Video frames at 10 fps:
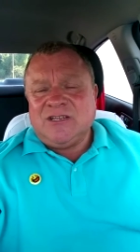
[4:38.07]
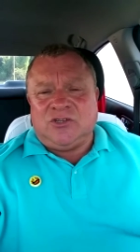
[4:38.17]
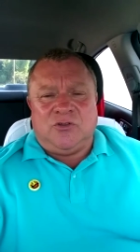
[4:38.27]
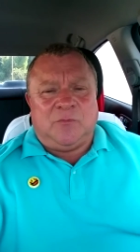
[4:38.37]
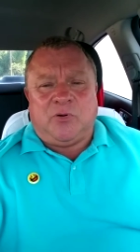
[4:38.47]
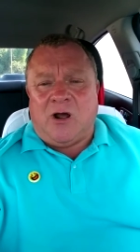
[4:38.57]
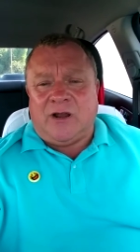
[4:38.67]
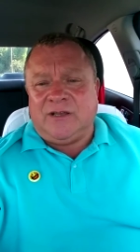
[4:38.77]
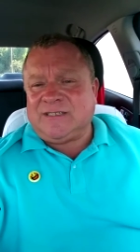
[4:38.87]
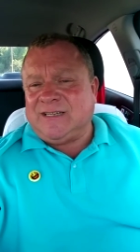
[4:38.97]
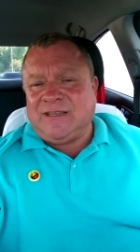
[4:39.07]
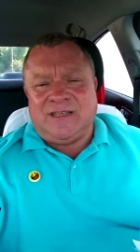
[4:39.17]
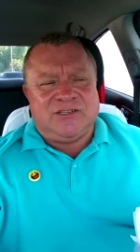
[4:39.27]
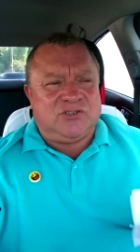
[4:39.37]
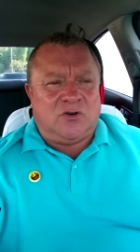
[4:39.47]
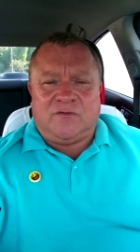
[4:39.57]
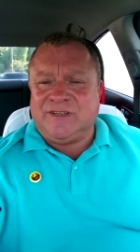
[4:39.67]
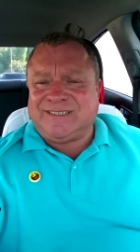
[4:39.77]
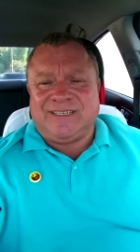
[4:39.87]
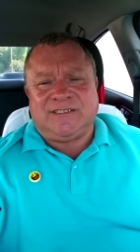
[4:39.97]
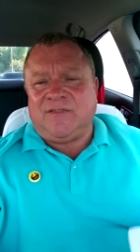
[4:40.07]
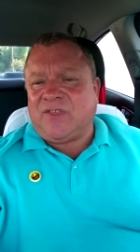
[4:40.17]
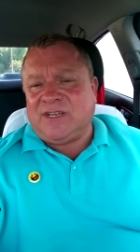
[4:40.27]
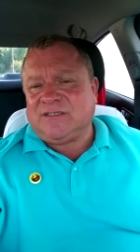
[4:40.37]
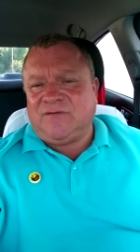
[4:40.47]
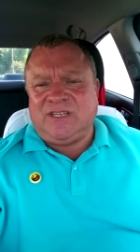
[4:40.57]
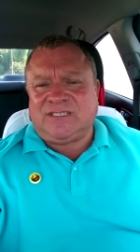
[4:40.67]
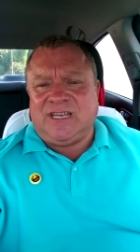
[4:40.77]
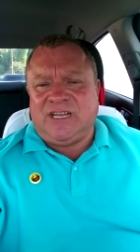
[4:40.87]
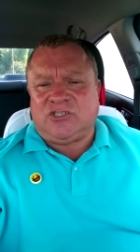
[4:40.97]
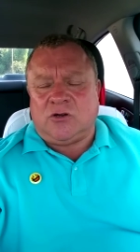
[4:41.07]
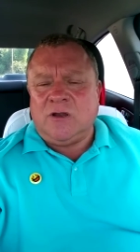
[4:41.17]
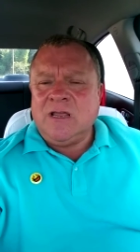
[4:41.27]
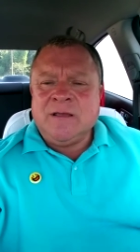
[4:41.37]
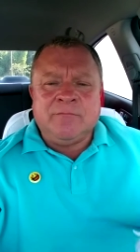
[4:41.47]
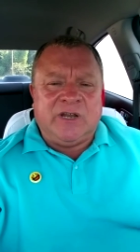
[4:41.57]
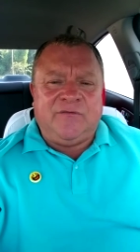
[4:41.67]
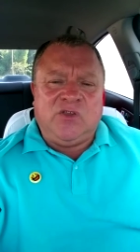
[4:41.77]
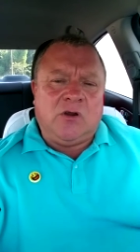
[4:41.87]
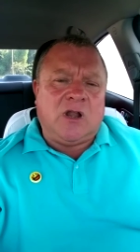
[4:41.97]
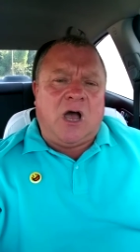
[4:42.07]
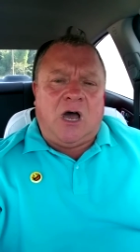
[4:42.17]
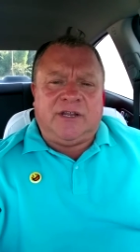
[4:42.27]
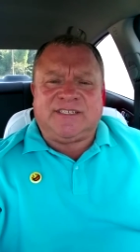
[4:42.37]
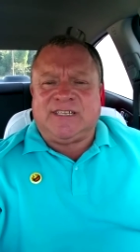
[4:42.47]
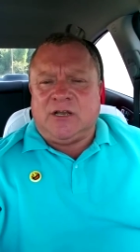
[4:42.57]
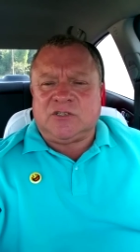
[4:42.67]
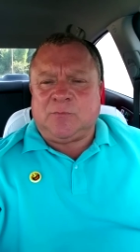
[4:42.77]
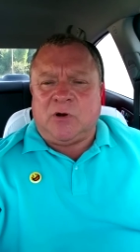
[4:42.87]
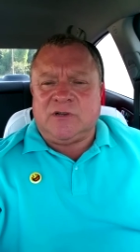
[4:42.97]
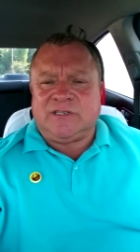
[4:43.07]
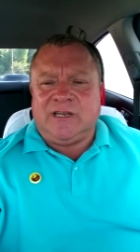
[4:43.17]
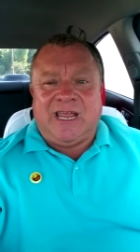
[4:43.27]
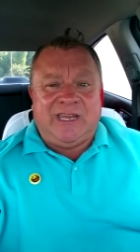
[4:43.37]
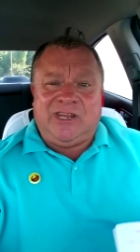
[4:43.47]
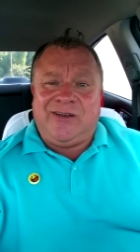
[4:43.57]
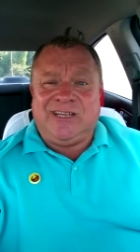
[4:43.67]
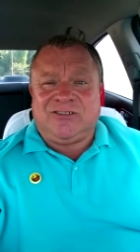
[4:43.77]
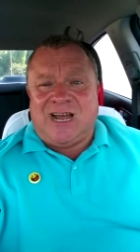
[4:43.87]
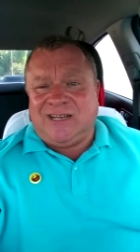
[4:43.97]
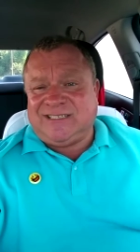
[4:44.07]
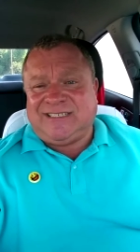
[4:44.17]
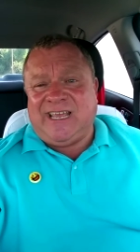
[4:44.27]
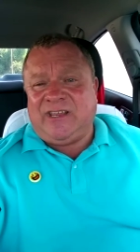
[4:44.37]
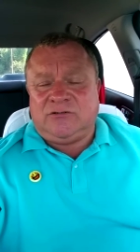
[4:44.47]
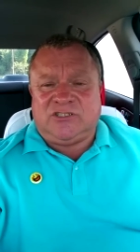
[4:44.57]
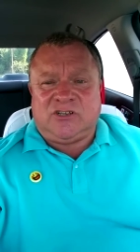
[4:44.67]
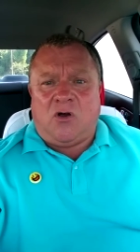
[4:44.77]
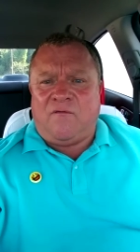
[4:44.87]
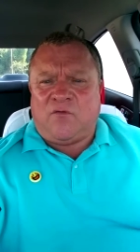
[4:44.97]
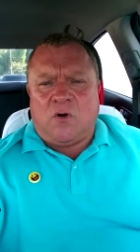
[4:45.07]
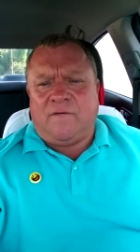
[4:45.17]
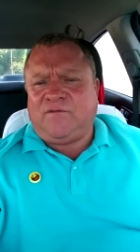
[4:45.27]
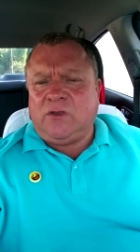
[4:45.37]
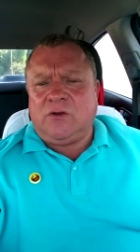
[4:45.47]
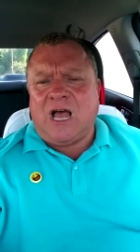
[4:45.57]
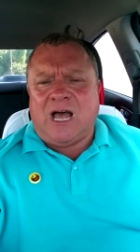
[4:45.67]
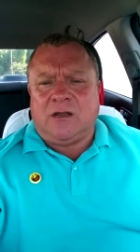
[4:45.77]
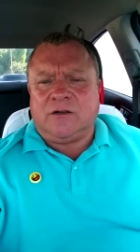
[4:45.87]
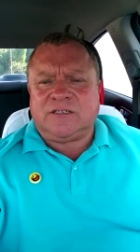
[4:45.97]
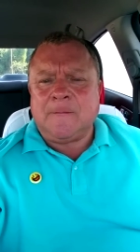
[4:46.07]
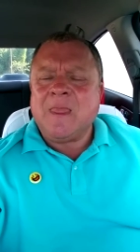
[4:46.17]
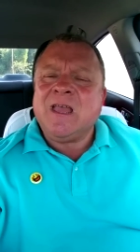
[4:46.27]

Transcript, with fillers: to their products and services and things of this nature. But if you're an honest salesperson and you ain't trying to sell your soul for a few dollars,